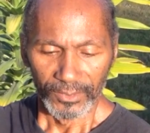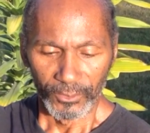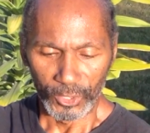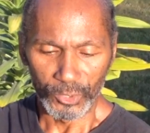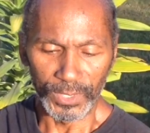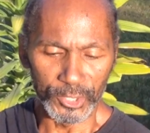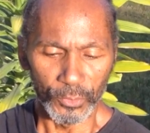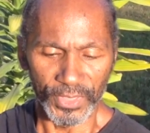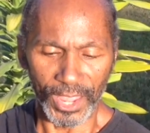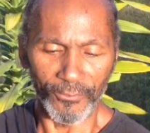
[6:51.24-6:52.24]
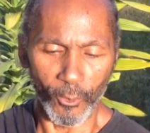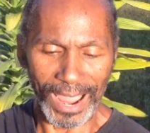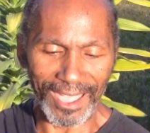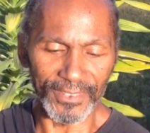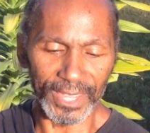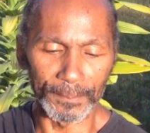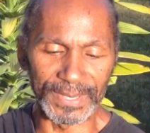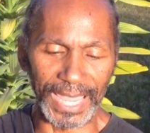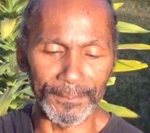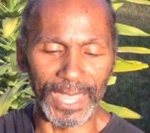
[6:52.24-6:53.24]
Verse 22, therefore, having
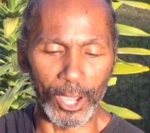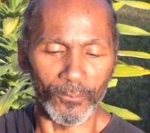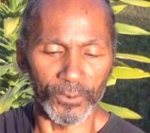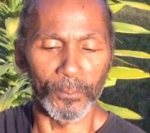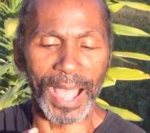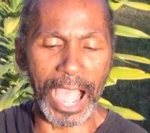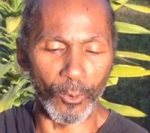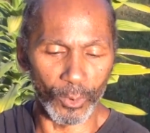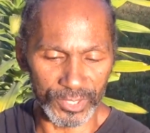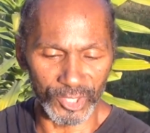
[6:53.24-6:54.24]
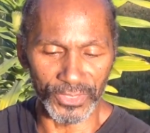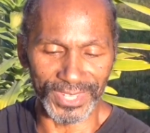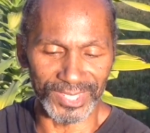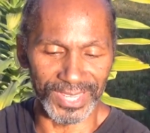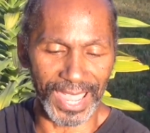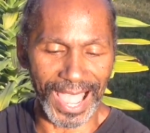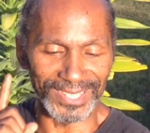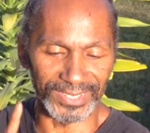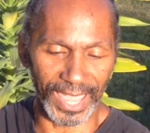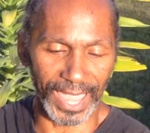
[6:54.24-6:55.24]
obtained help from powers, to this day I
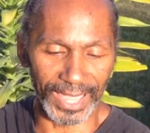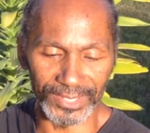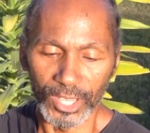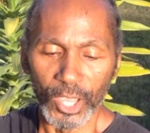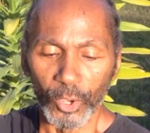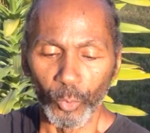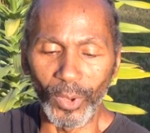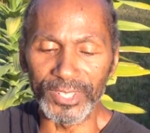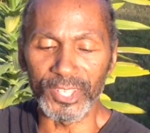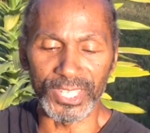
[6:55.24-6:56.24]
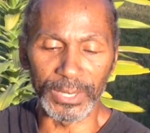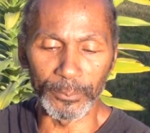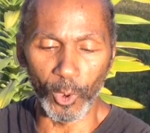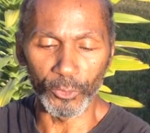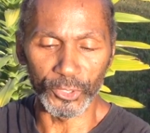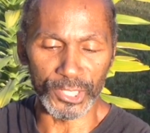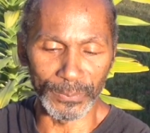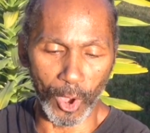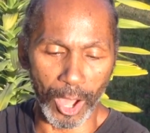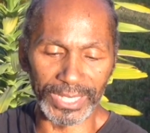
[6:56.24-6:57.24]
stand, witnessing both to
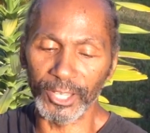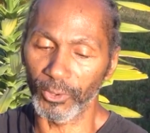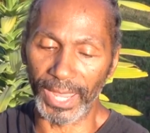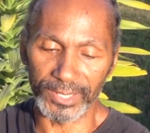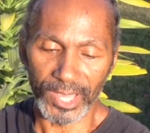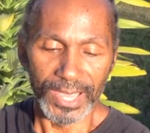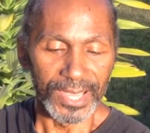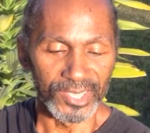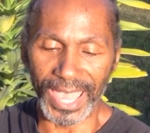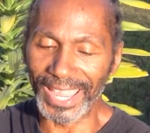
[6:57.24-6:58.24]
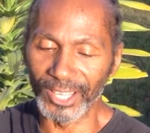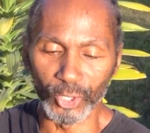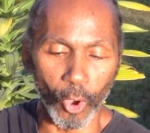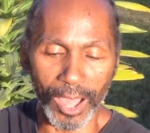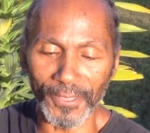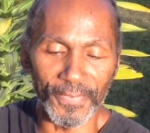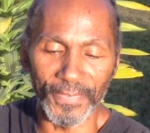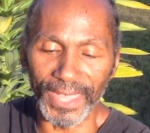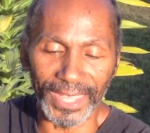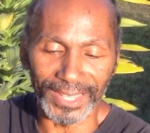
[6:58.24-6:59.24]
small and great, saying no other
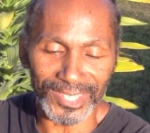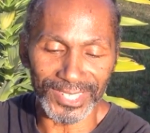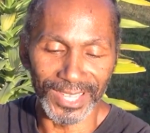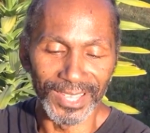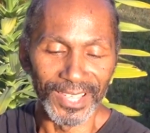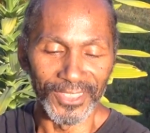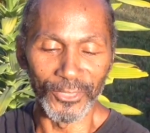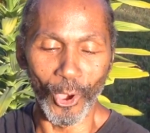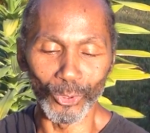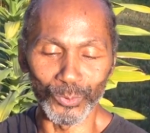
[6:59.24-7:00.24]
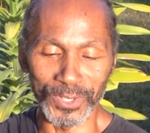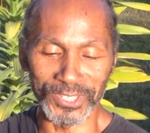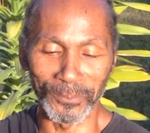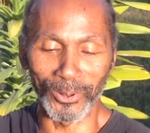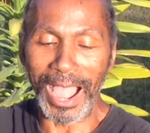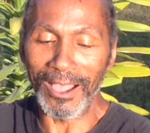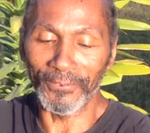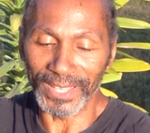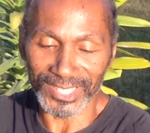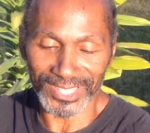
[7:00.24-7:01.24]
things than those which the
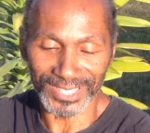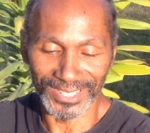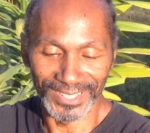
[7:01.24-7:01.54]
prophets